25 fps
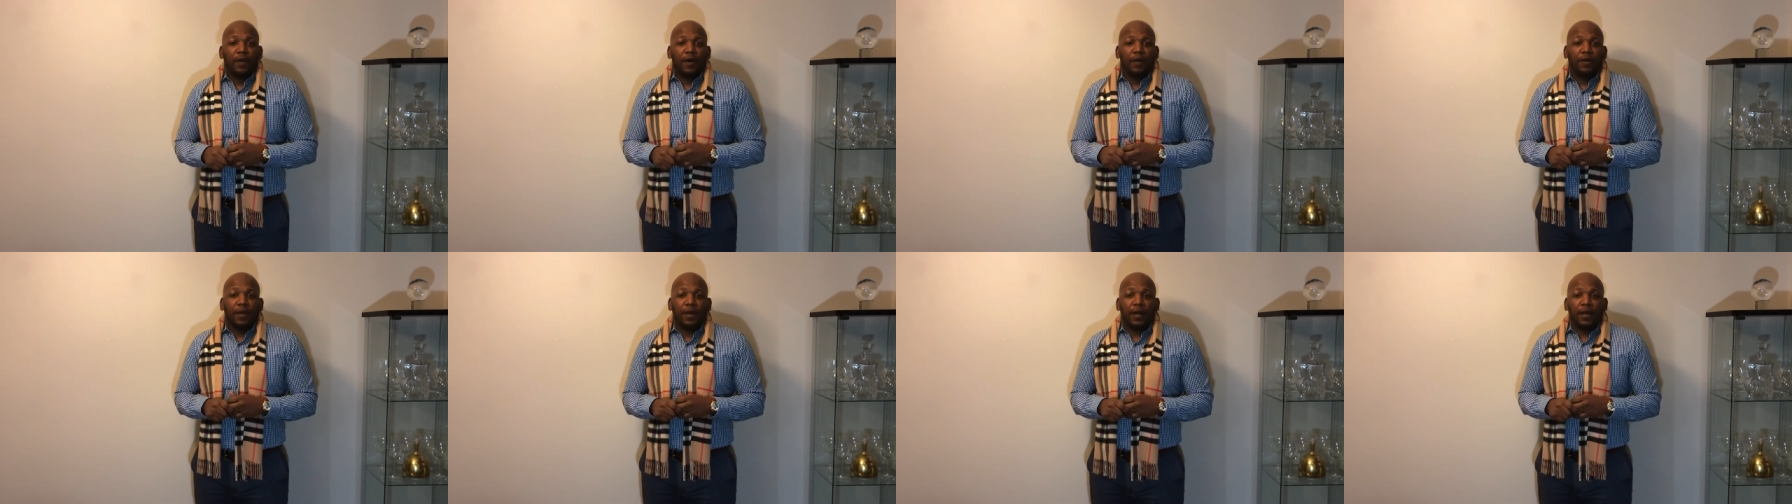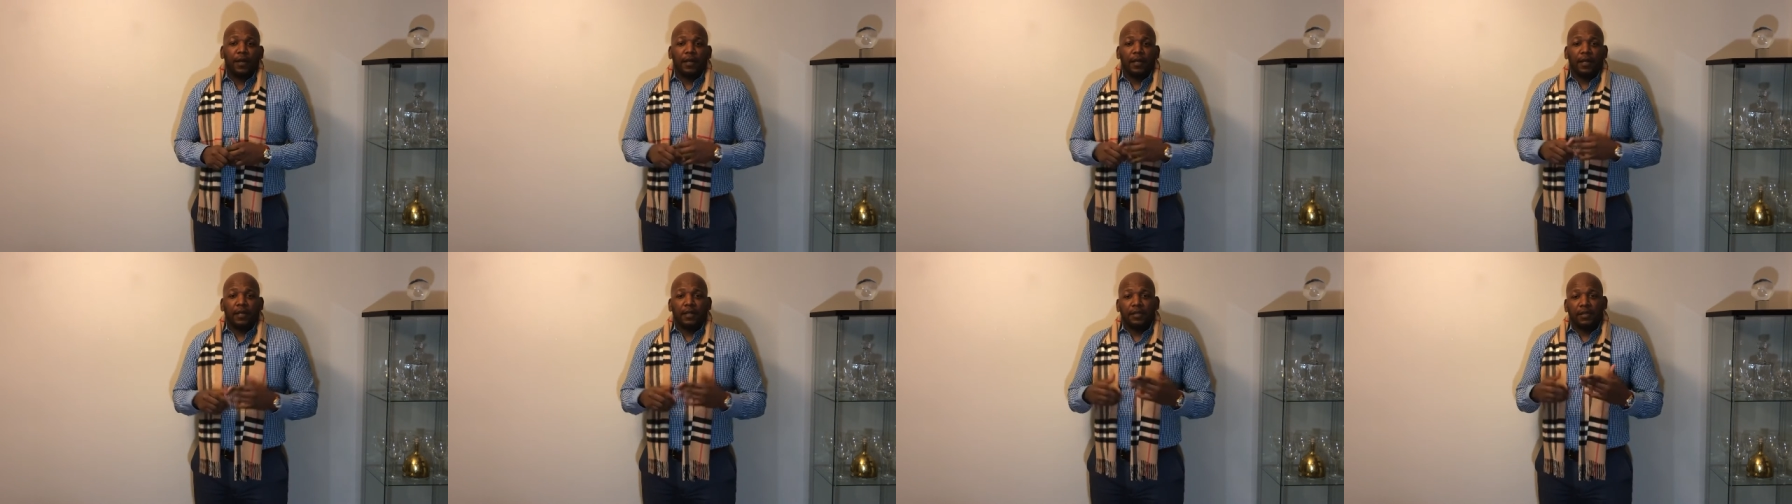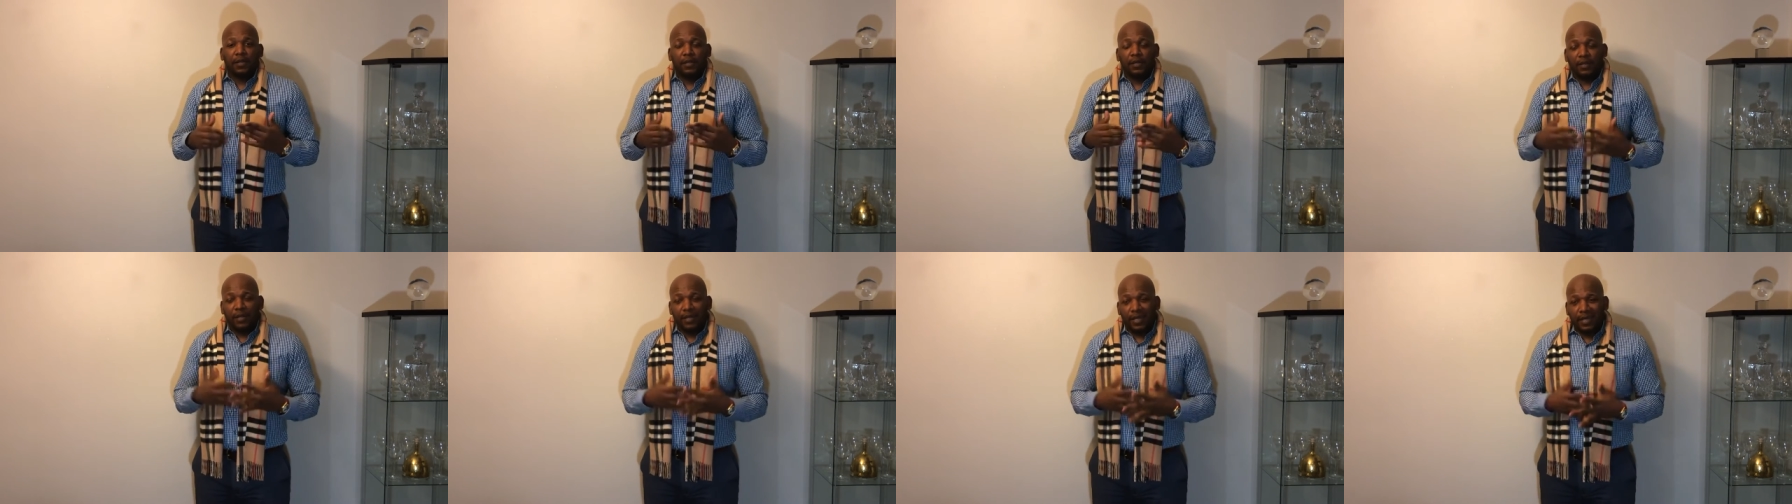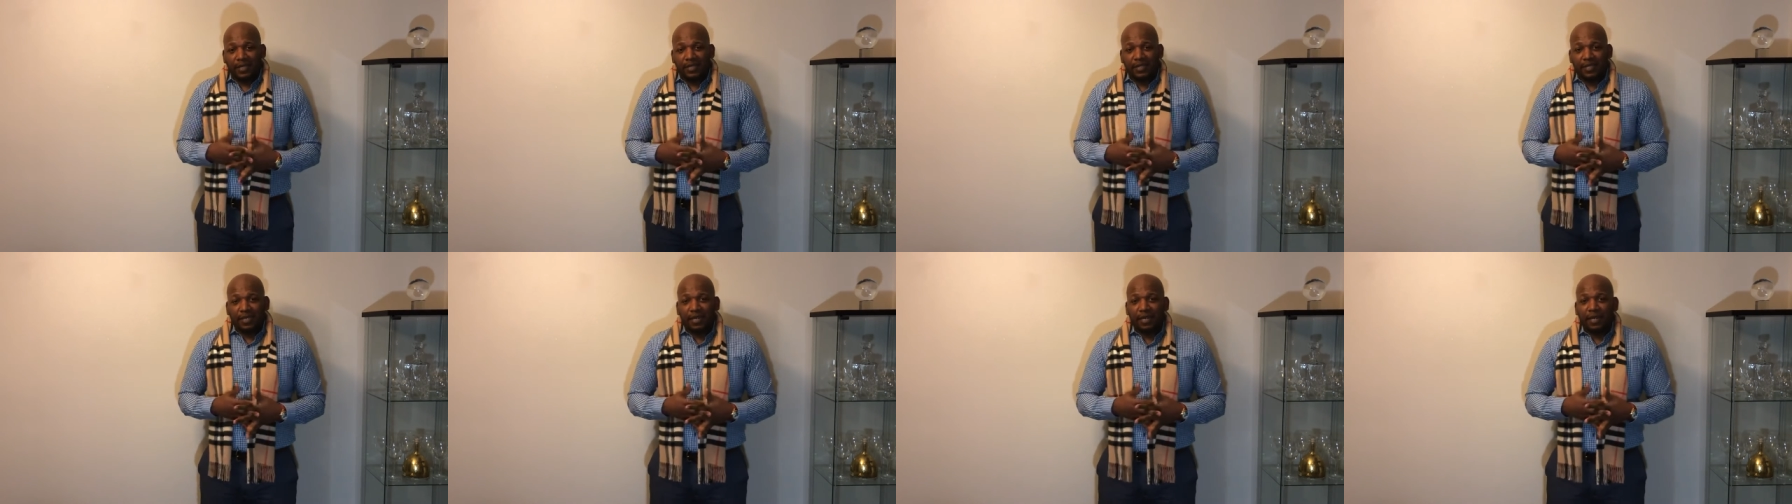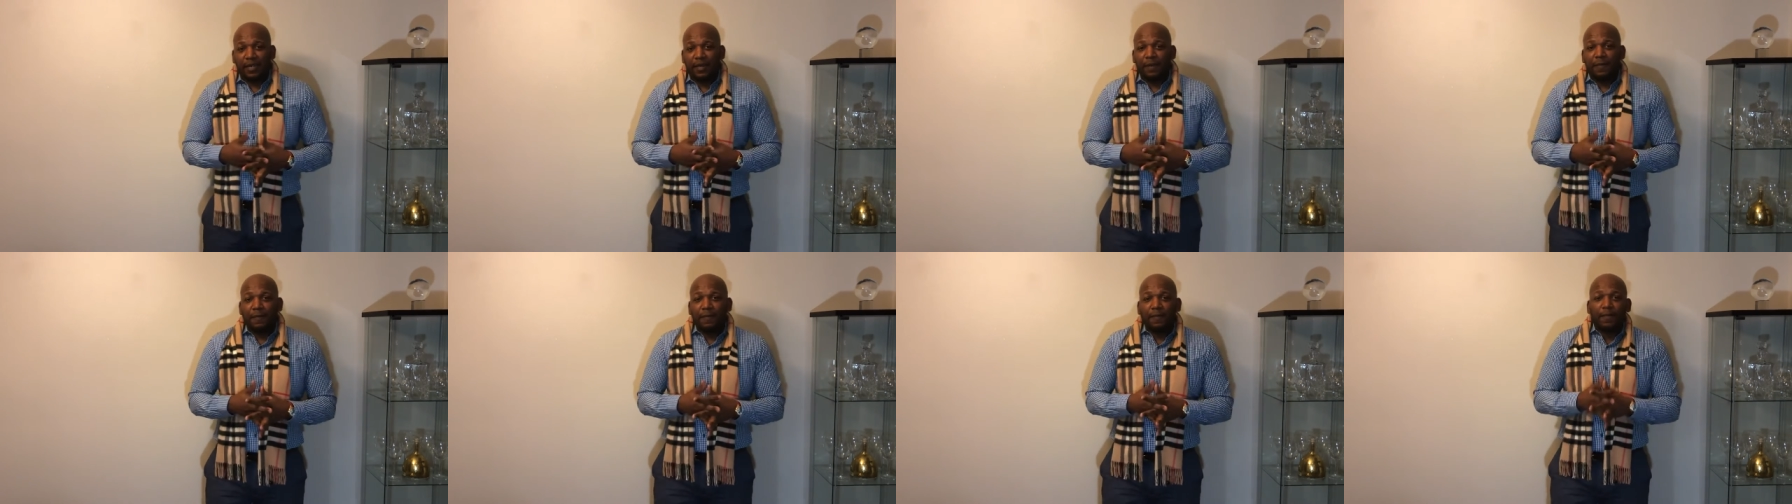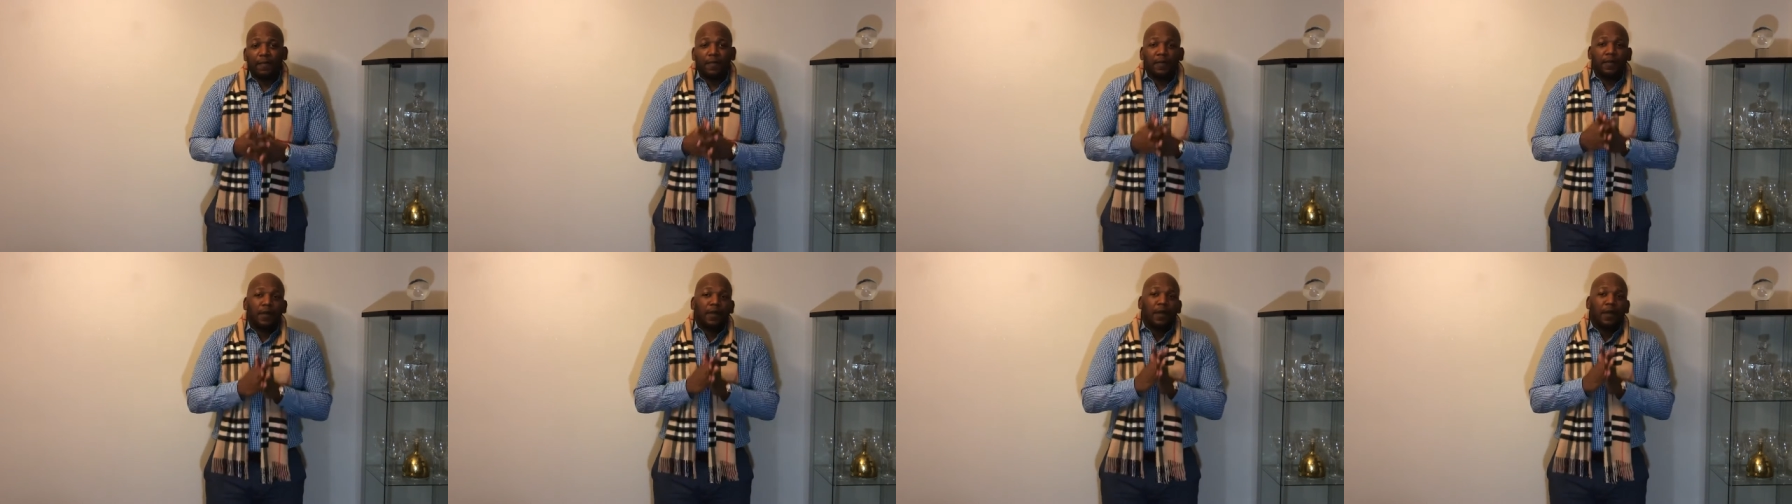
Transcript: All right. Until next time,